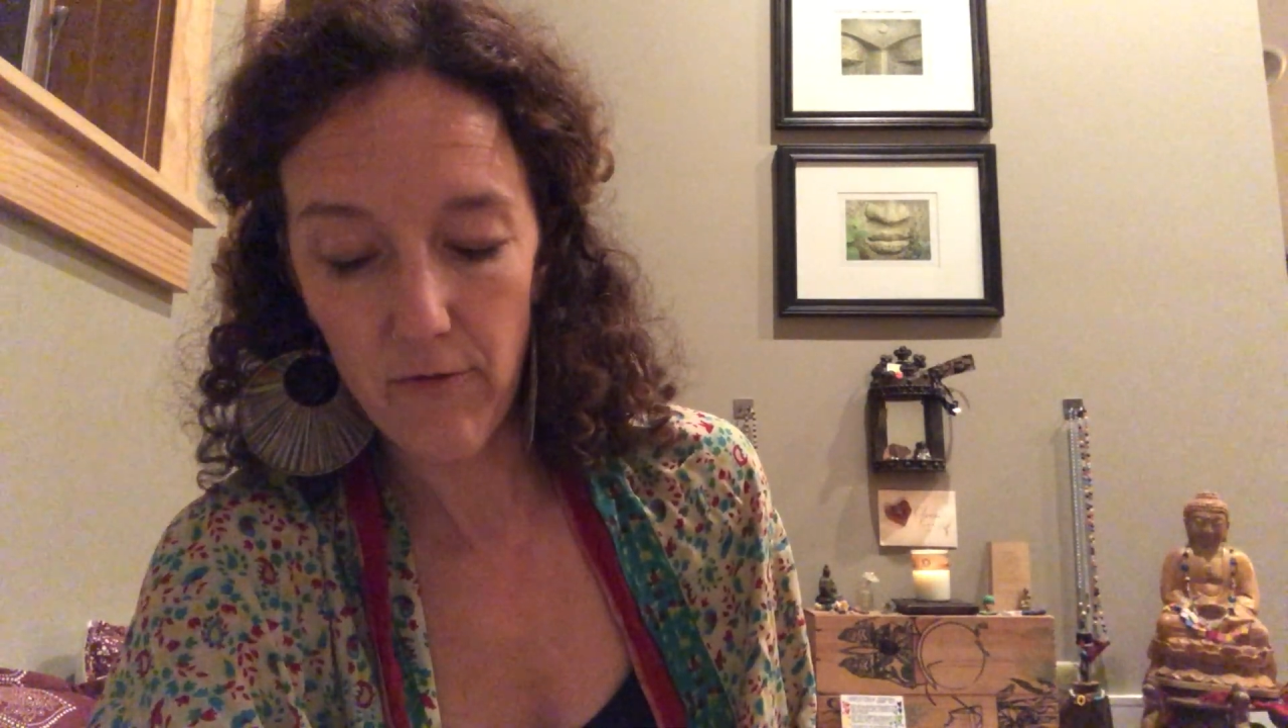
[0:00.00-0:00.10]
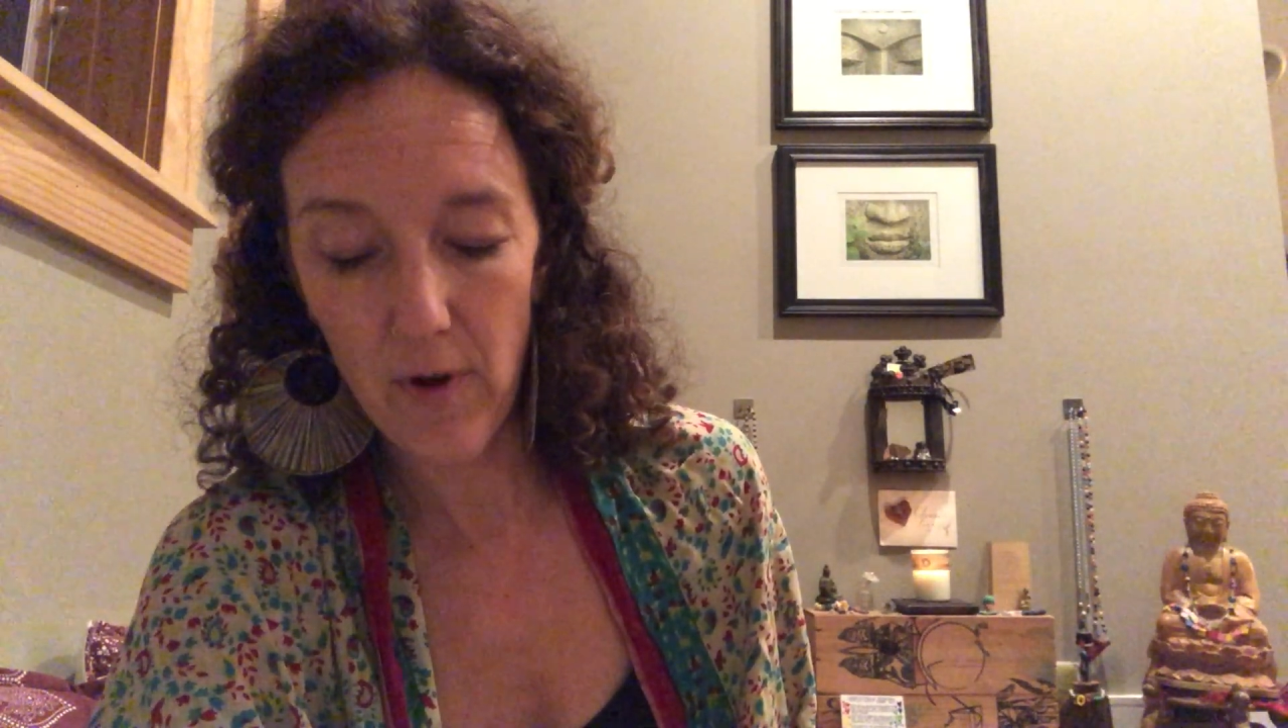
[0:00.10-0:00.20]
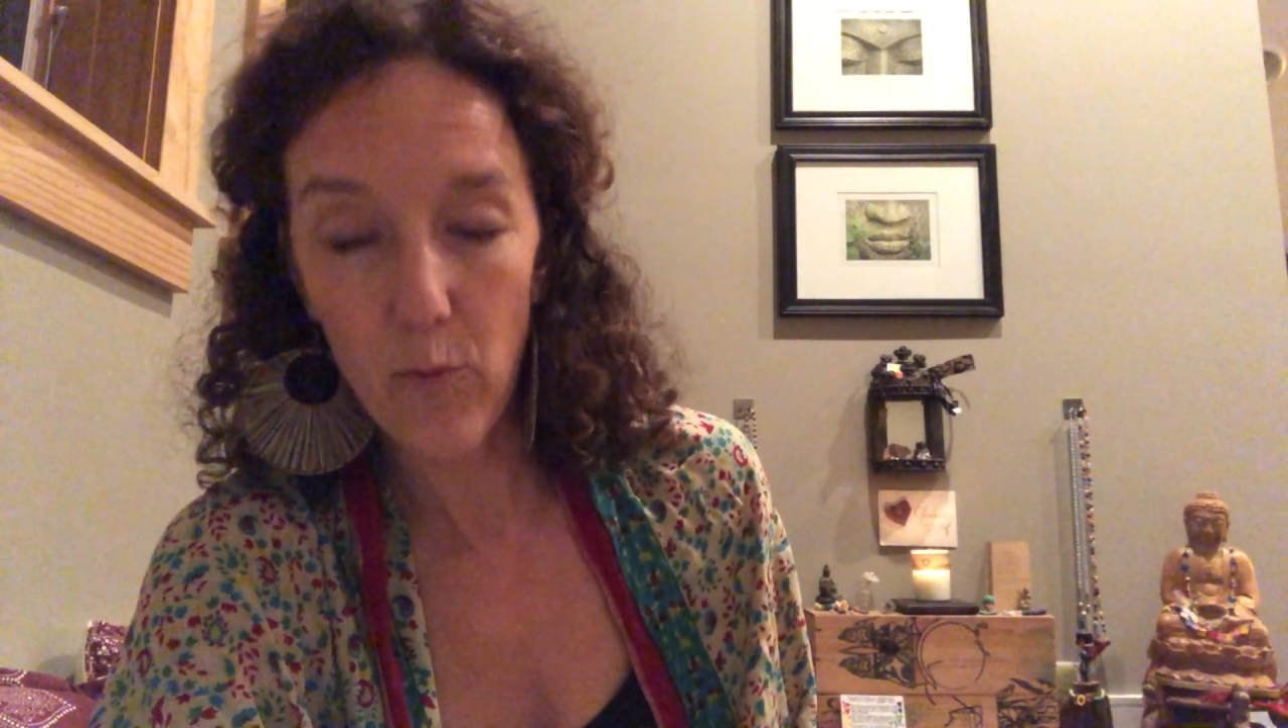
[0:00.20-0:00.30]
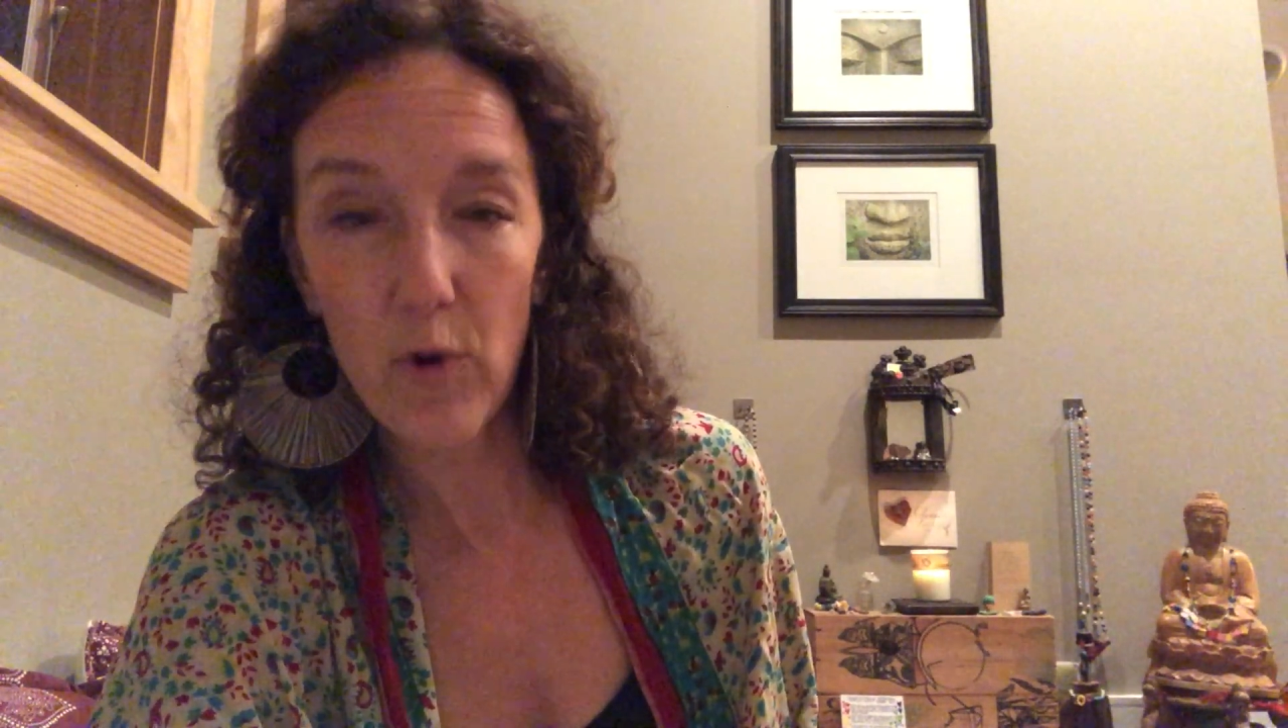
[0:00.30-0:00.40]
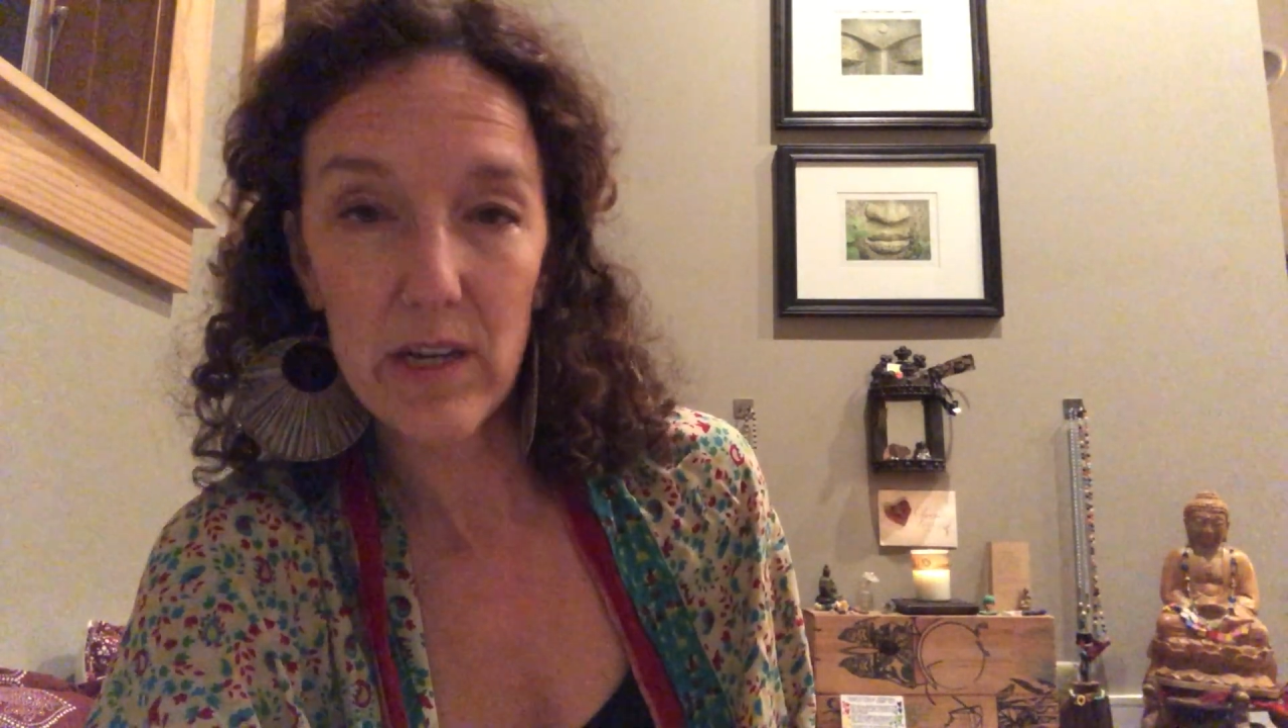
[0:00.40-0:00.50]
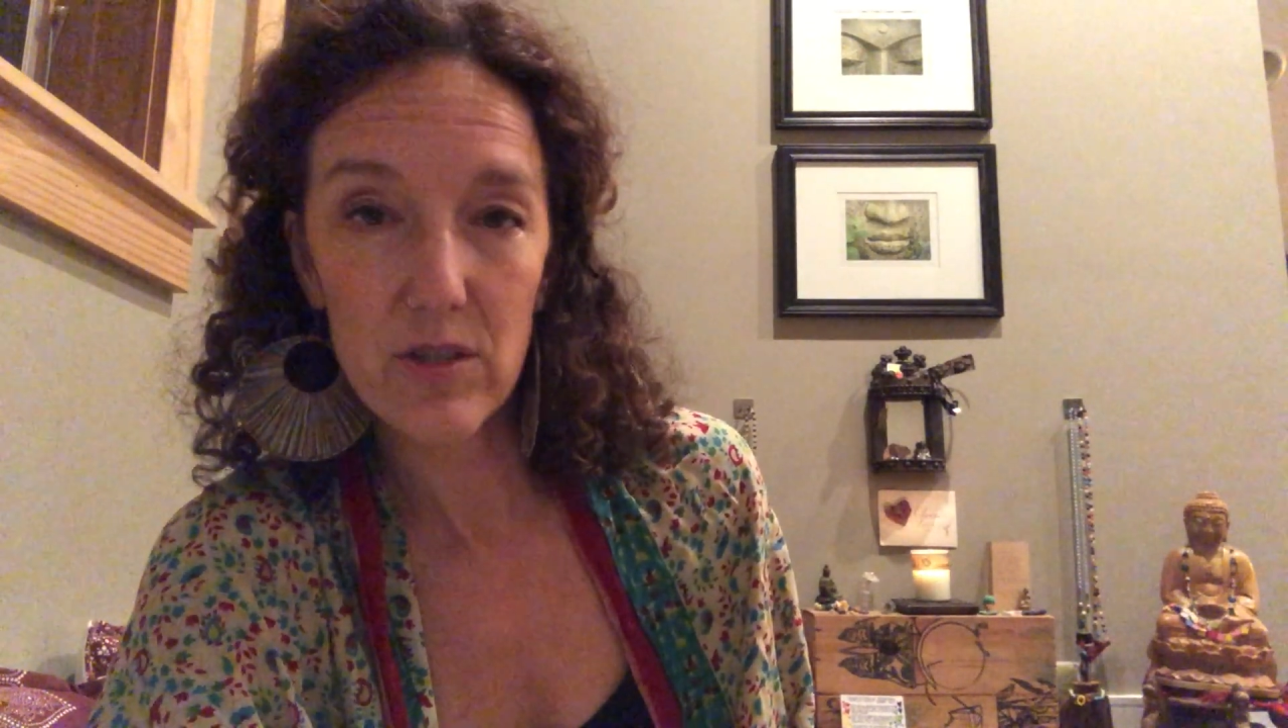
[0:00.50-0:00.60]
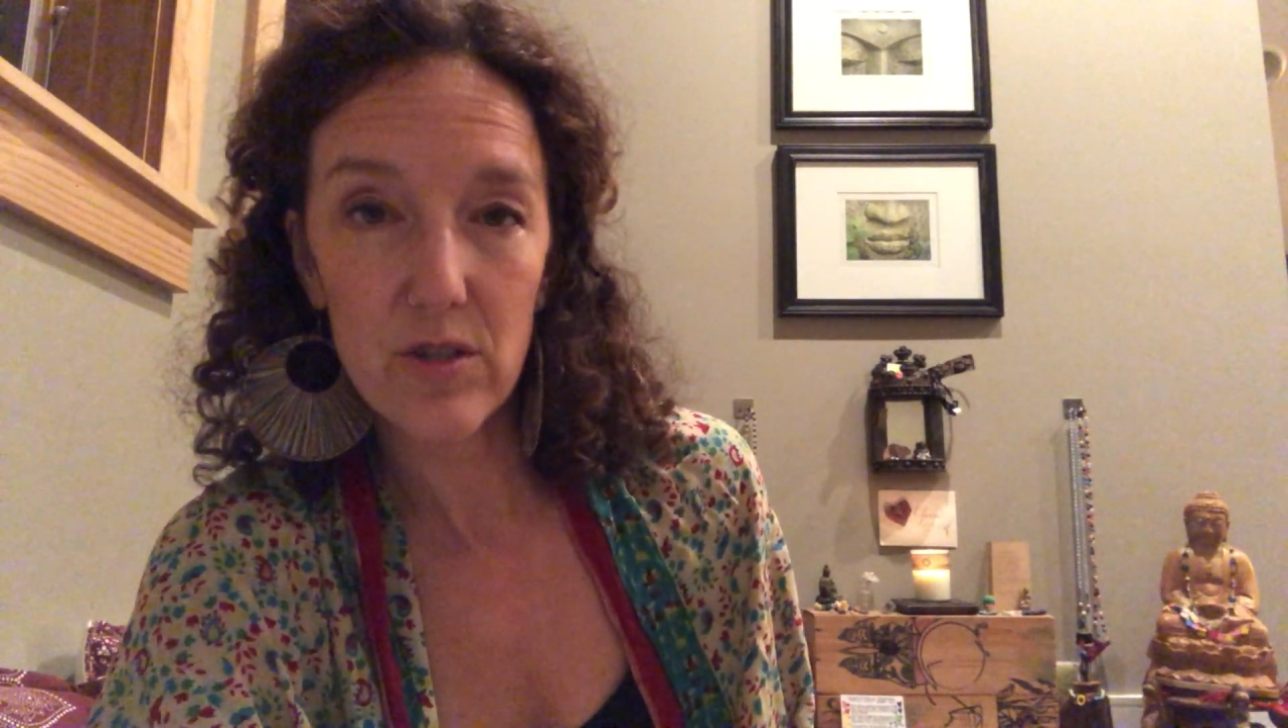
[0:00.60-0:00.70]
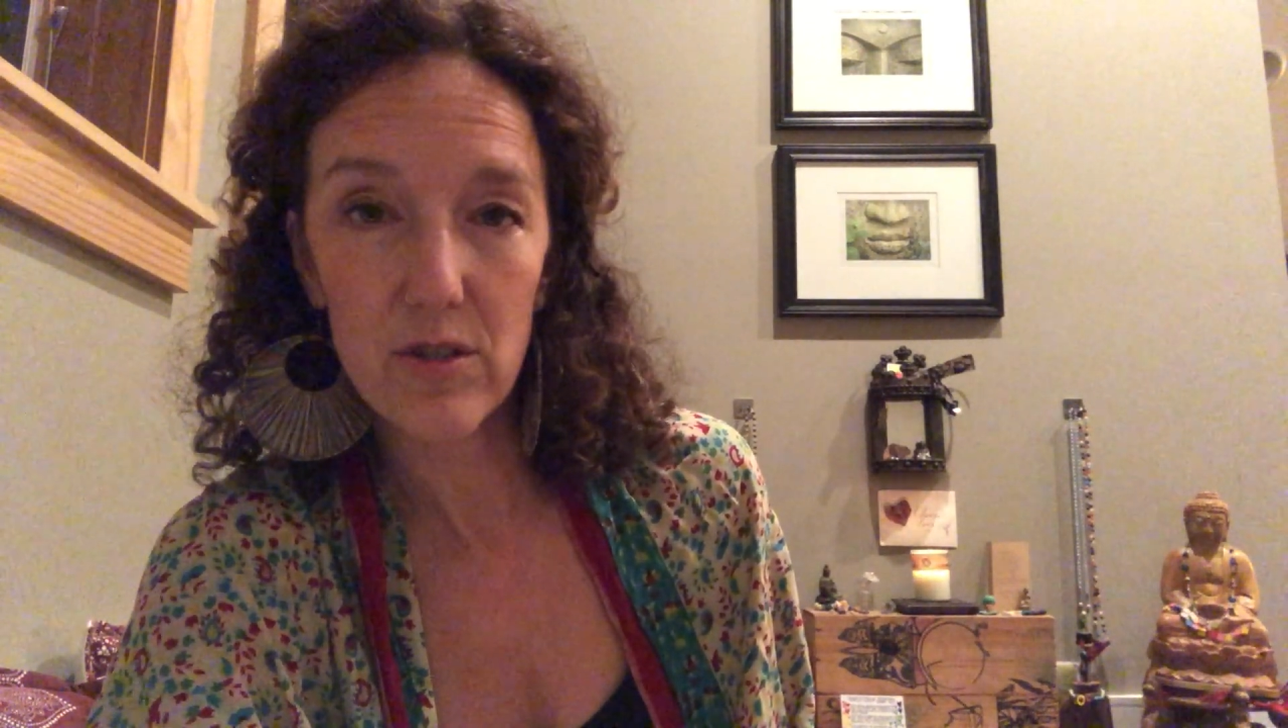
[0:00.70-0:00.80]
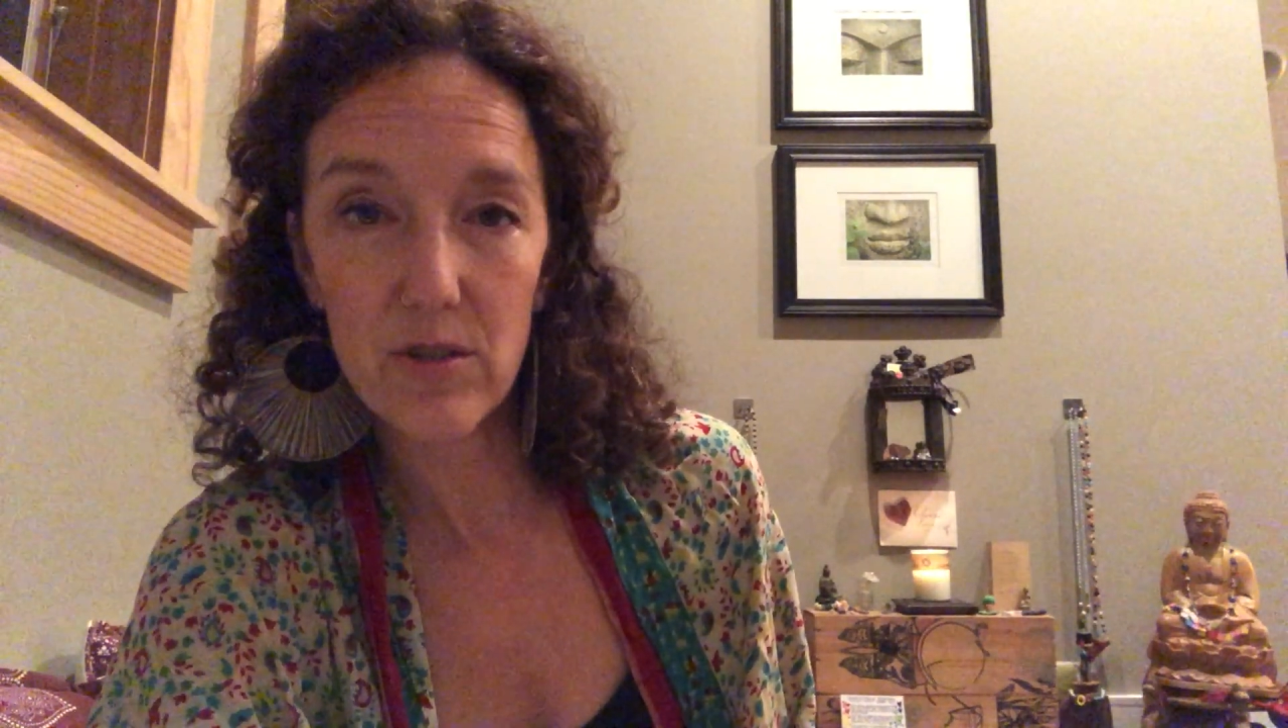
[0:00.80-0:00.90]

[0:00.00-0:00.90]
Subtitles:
from which